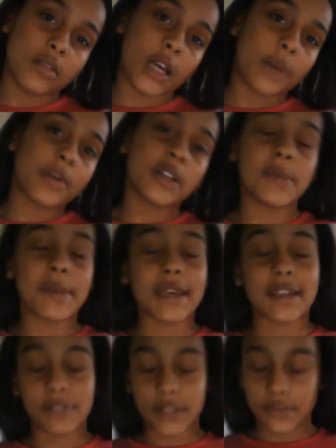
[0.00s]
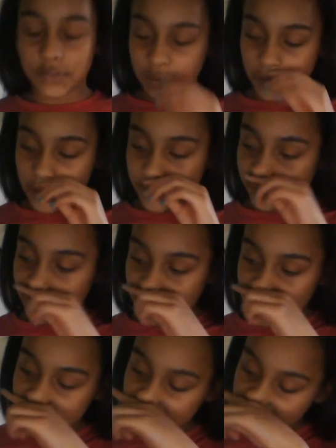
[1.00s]
Like, I'm going to be making fluffy slime,
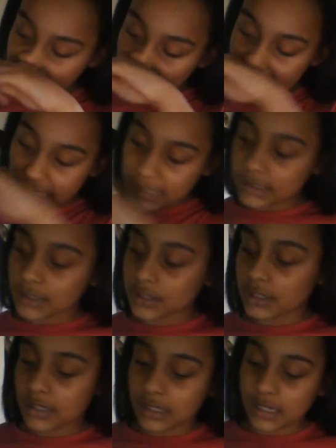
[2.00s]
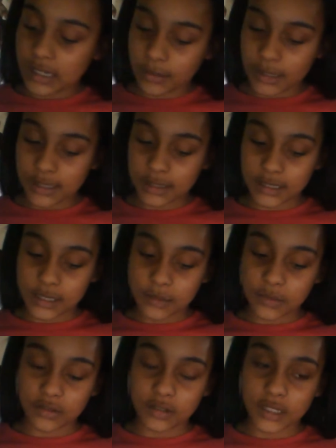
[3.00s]
and you guys can just see how my slime
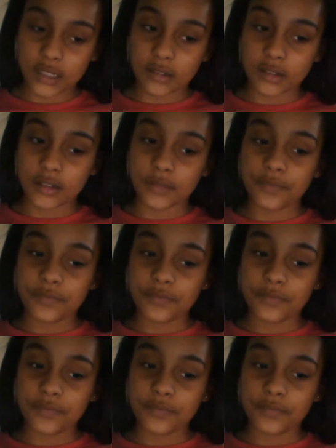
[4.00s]
turns out, you know.